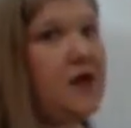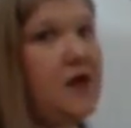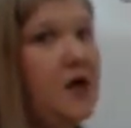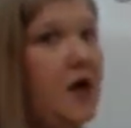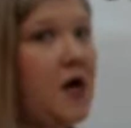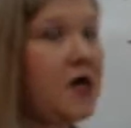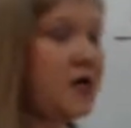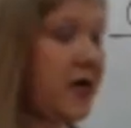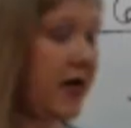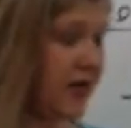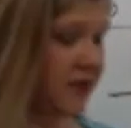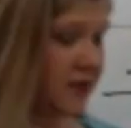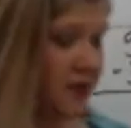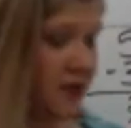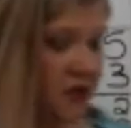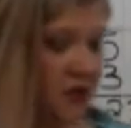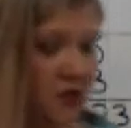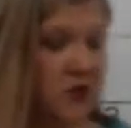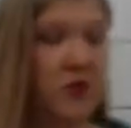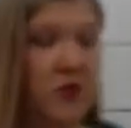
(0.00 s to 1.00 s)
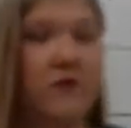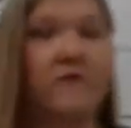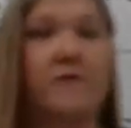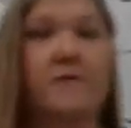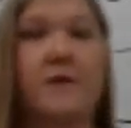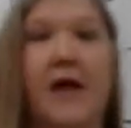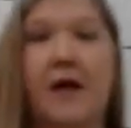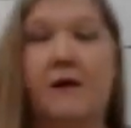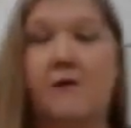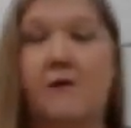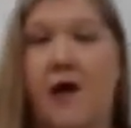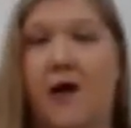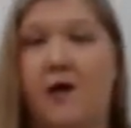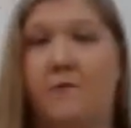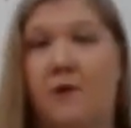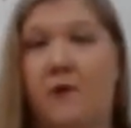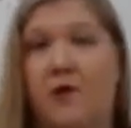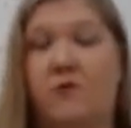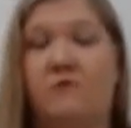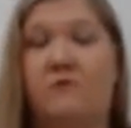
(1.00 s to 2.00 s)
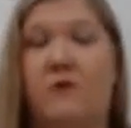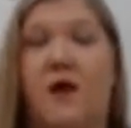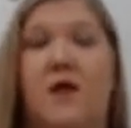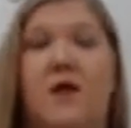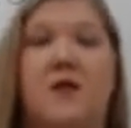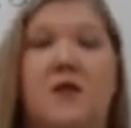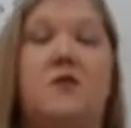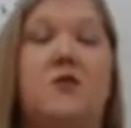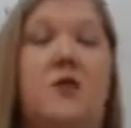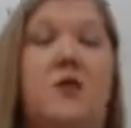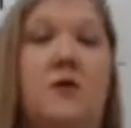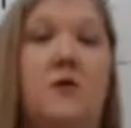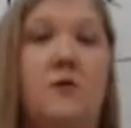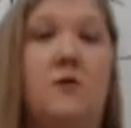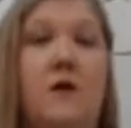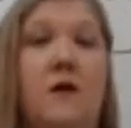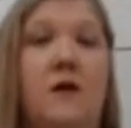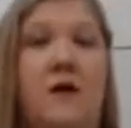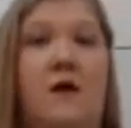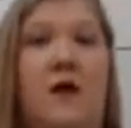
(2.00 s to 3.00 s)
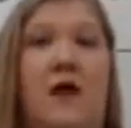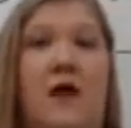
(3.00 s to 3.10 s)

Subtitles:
All right, so from now on, when you run into